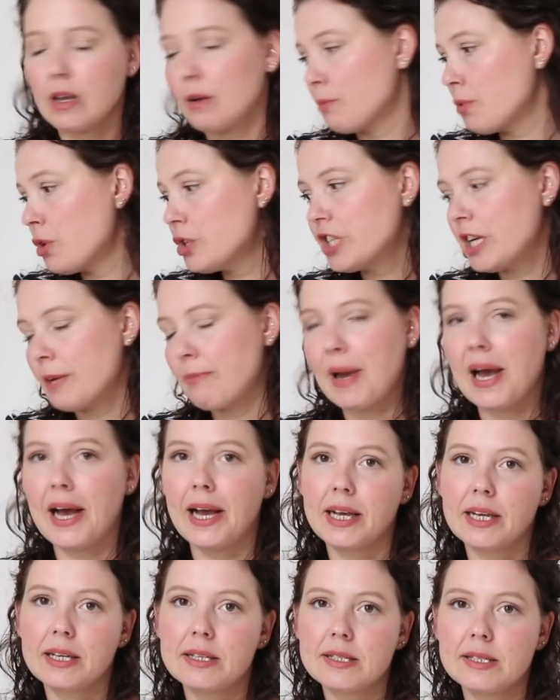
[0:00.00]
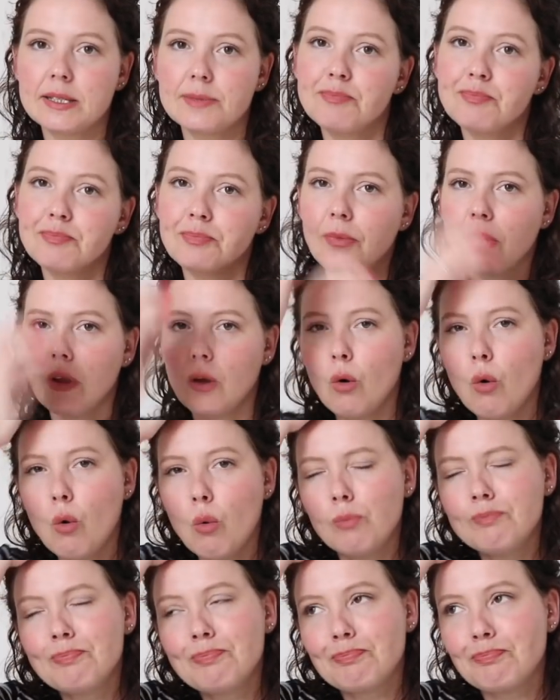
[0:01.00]
project bags,
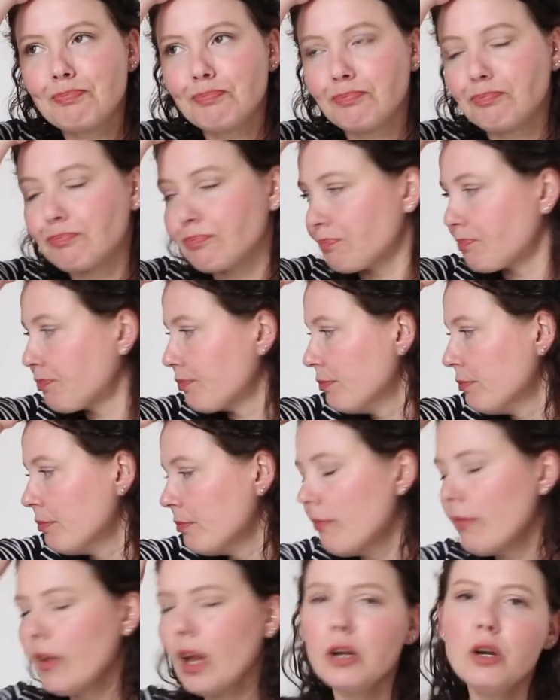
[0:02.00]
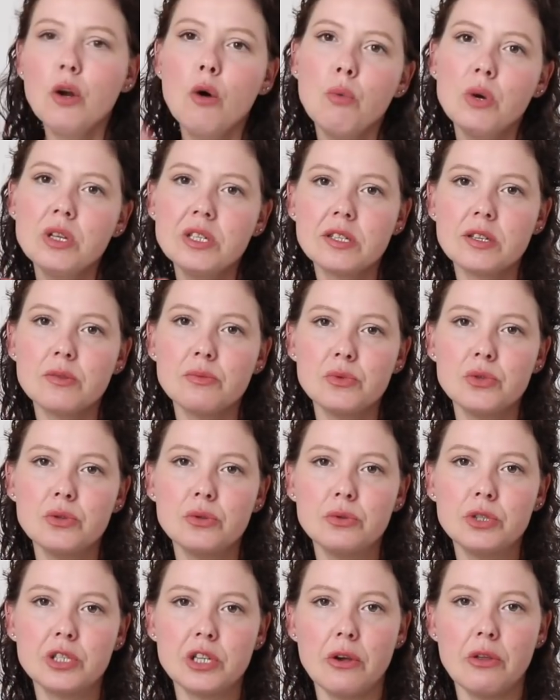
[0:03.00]
or not ones that
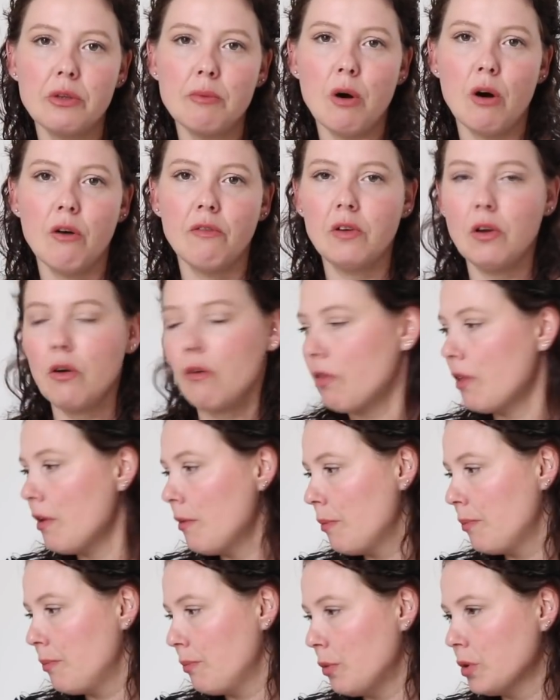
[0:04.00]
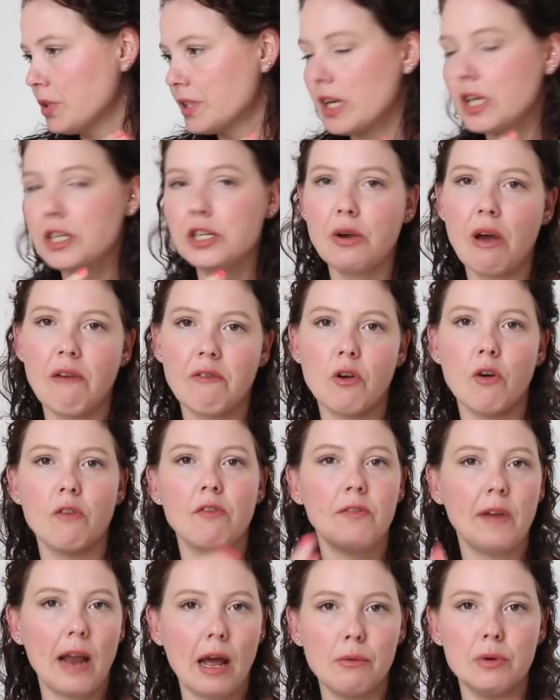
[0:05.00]
will show them off. A lot of the ones I do have
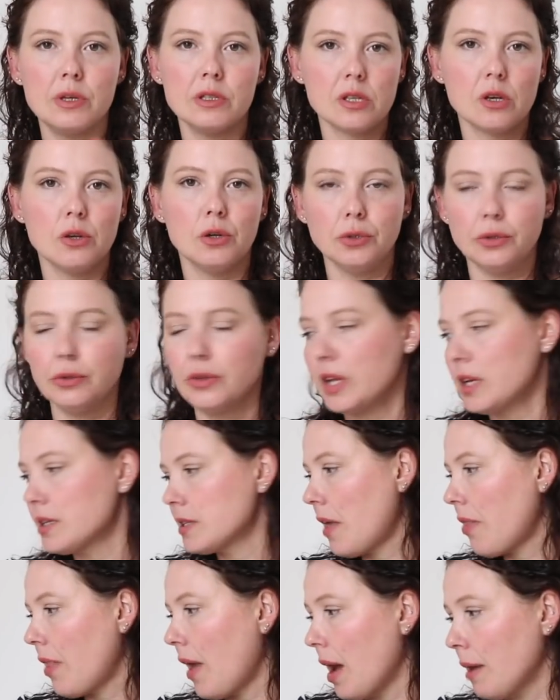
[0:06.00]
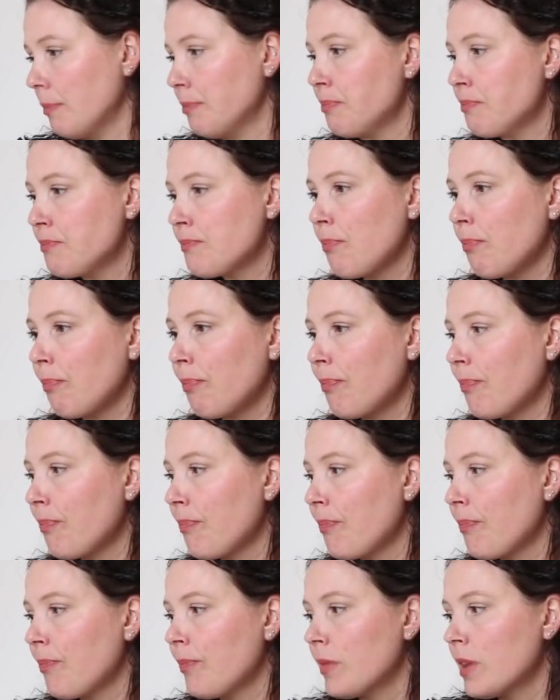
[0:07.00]
got flowers on, things like that.
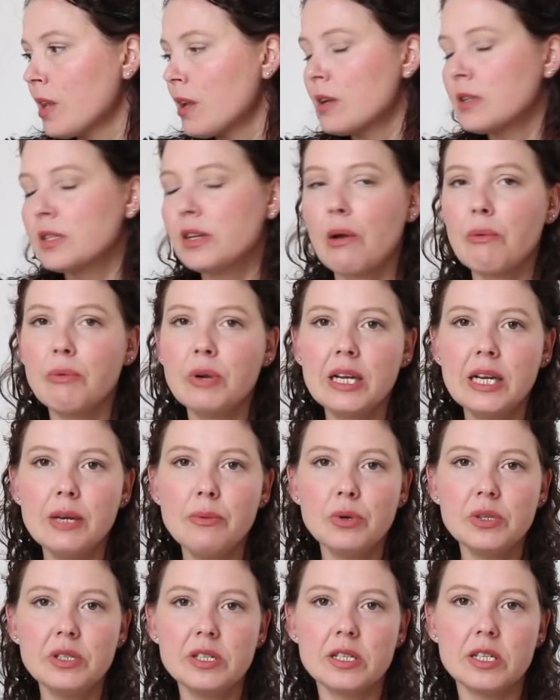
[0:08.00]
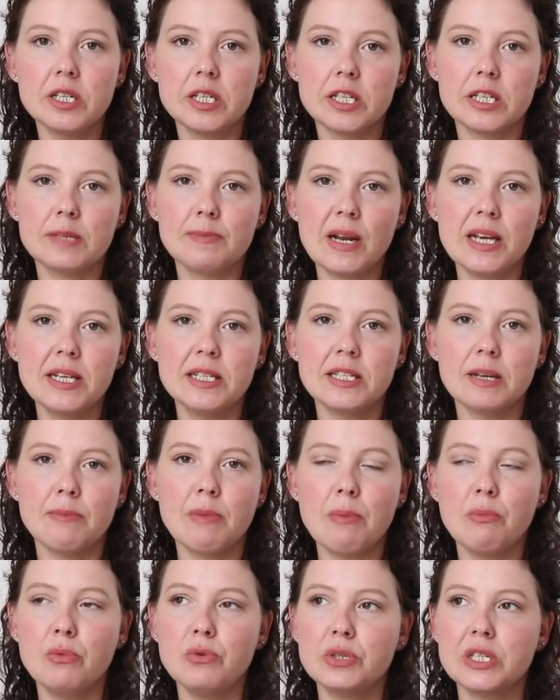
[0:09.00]
So I really wanted to display some.
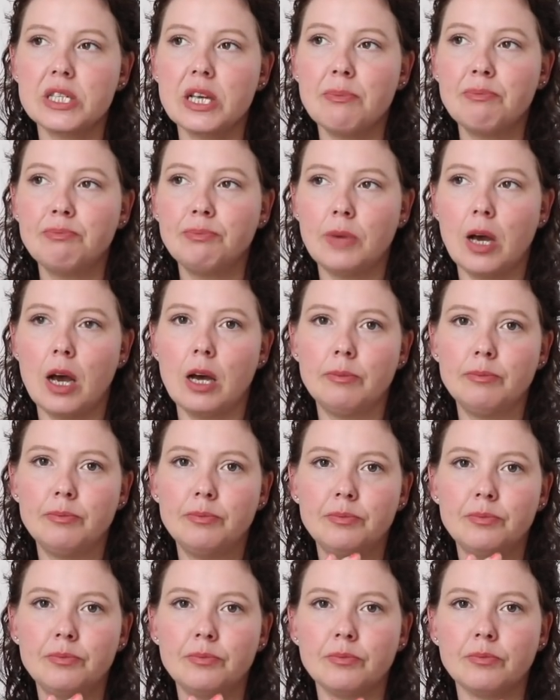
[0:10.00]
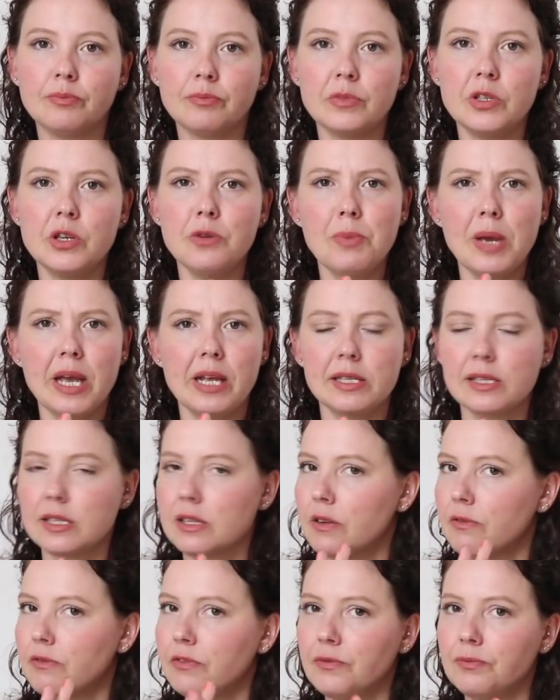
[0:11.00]
I bought some new pins
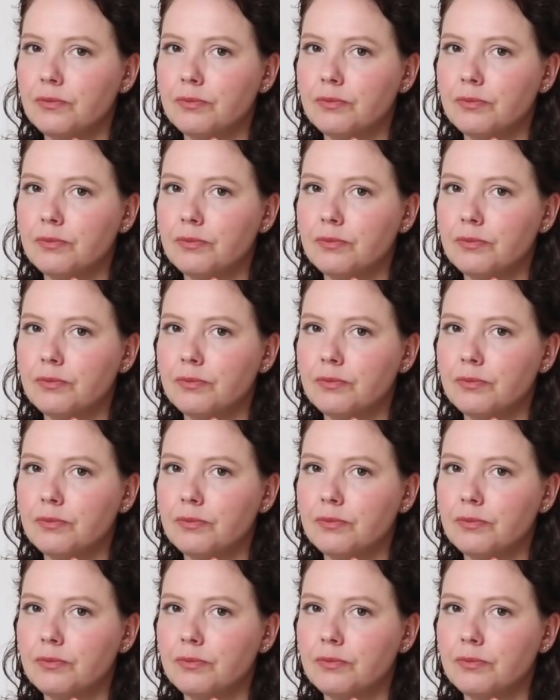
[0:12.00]
a